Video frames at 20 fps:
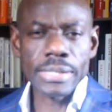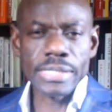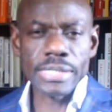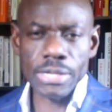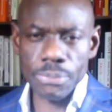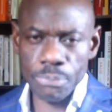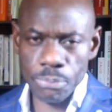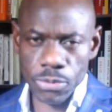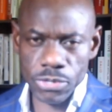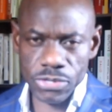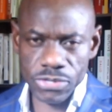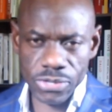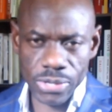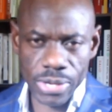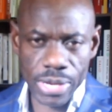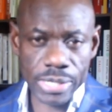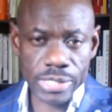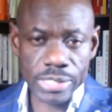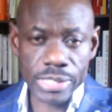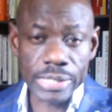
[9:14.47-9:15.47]

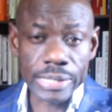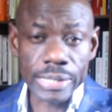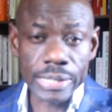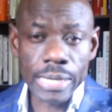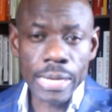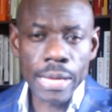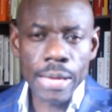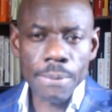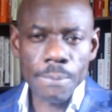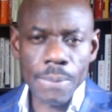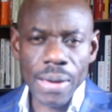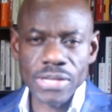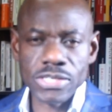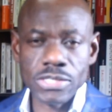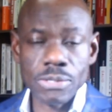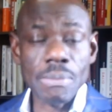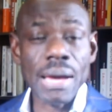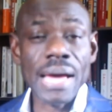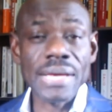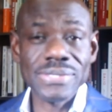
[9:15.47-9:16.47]
depreciation,
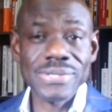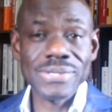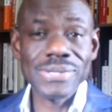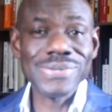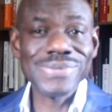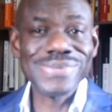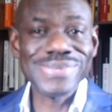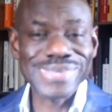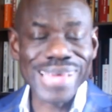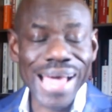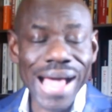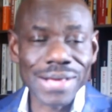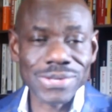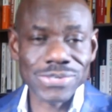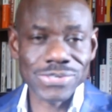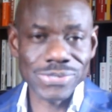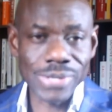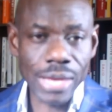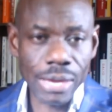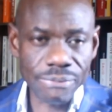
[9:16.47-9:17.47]
maximizing
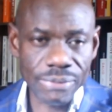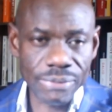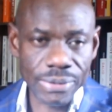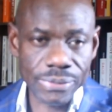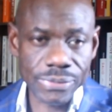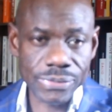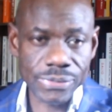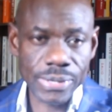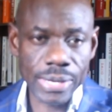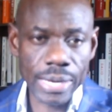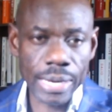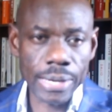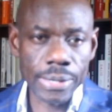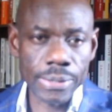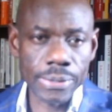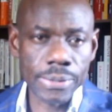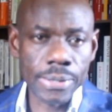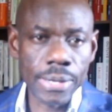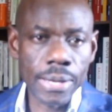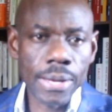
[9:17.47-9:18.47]
tax savings
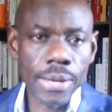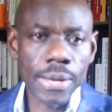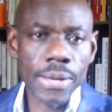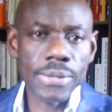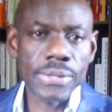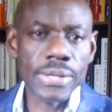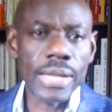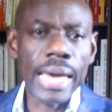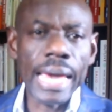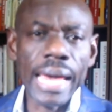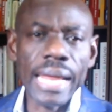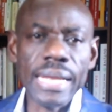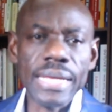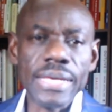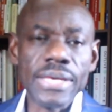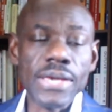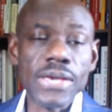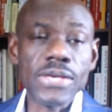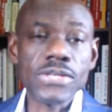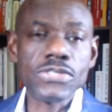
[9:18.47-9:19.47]
in the
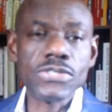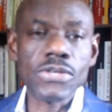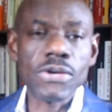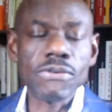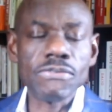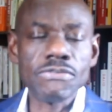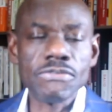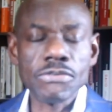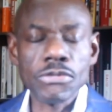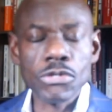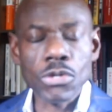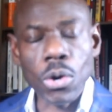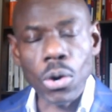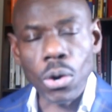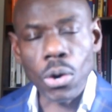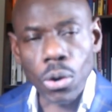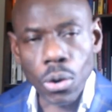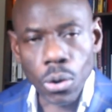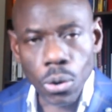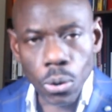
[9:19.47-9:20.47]
early years of
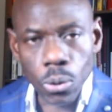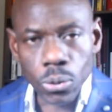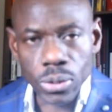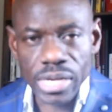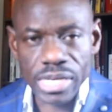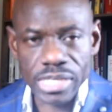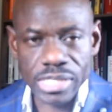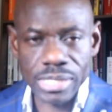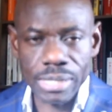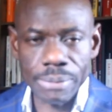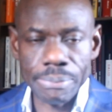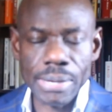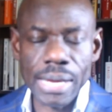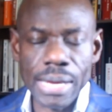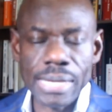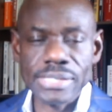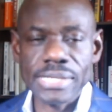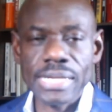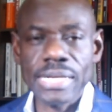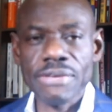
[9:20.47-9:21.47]
your ownership
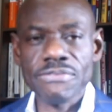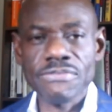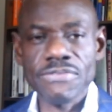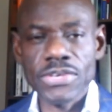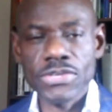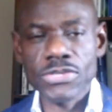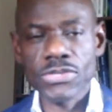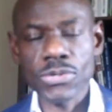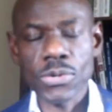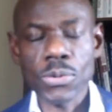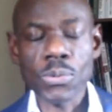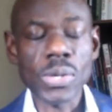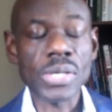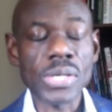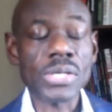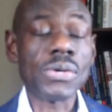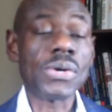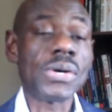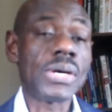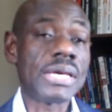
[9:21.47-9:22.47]
as an investor
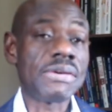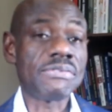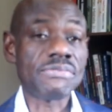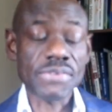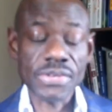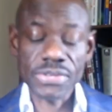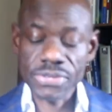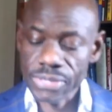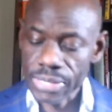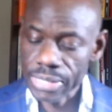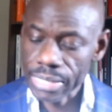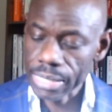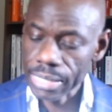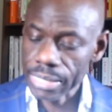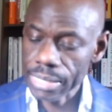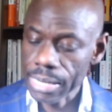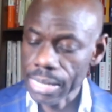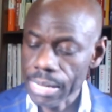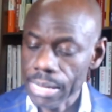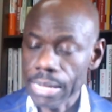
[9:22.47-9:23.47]
when you're investing
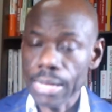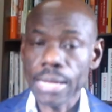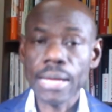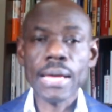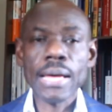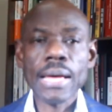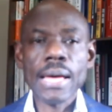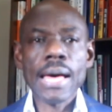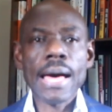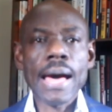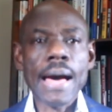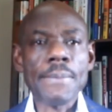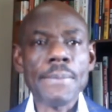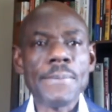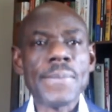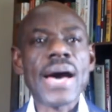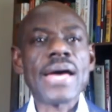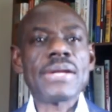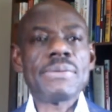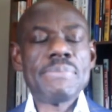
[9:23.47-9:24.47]
in
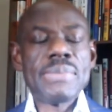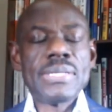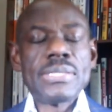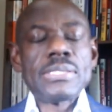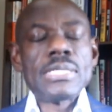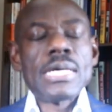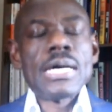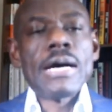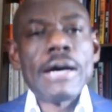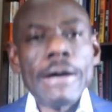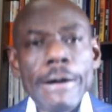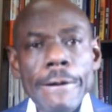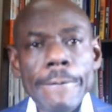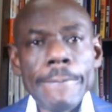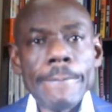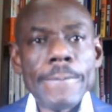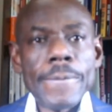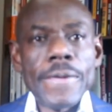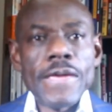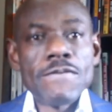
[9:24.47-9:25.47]
apartment
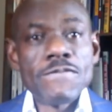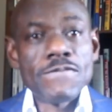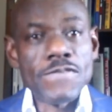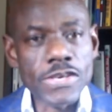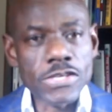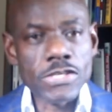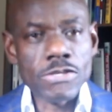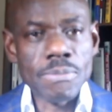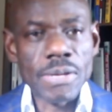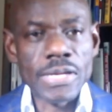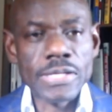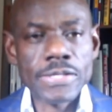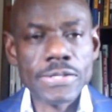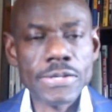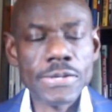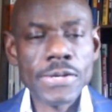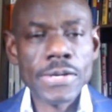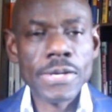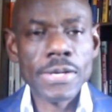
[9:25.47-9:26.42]
investment.